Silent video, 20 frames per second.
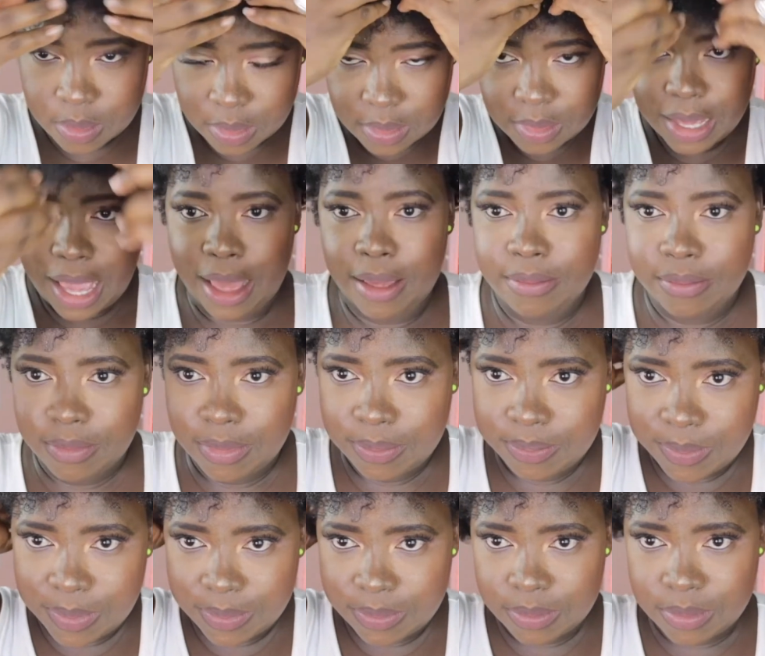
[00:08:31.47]
Yeah,
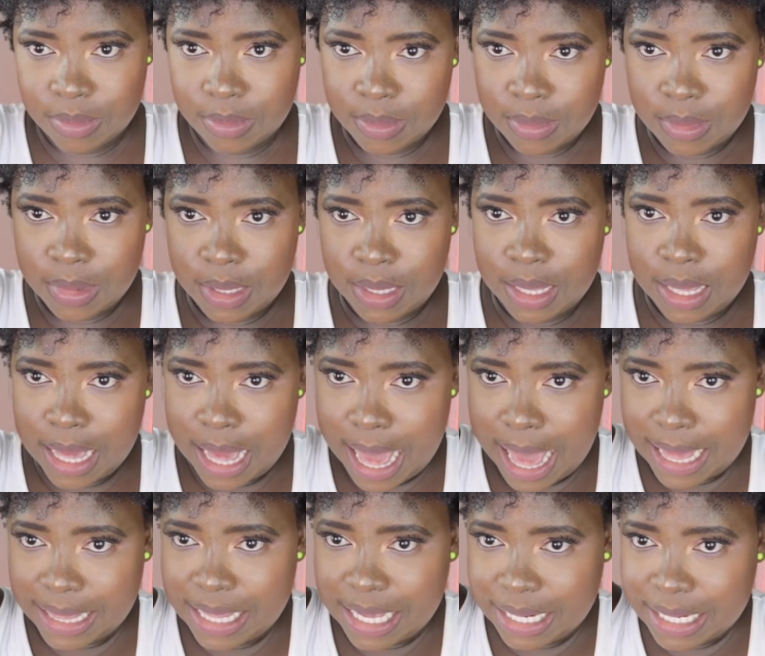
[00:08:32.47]
I
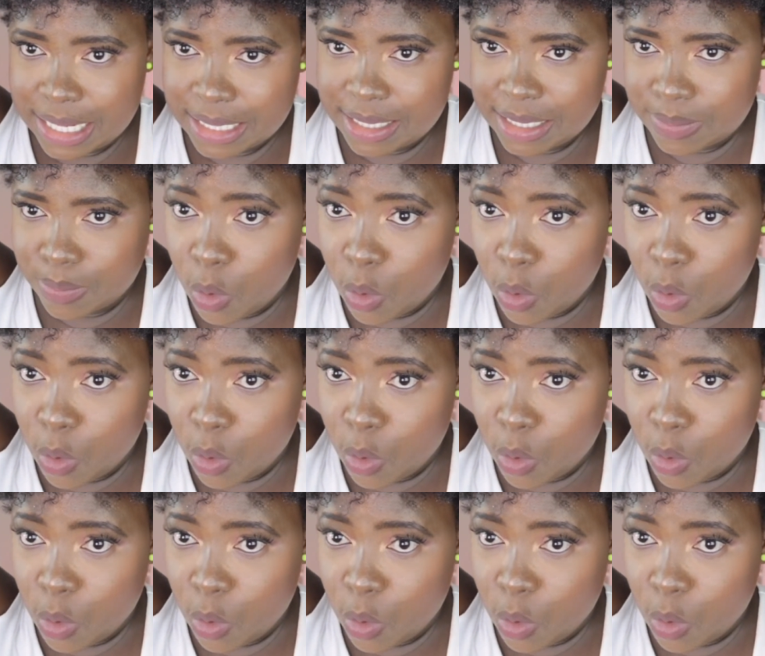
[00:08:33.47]
think this is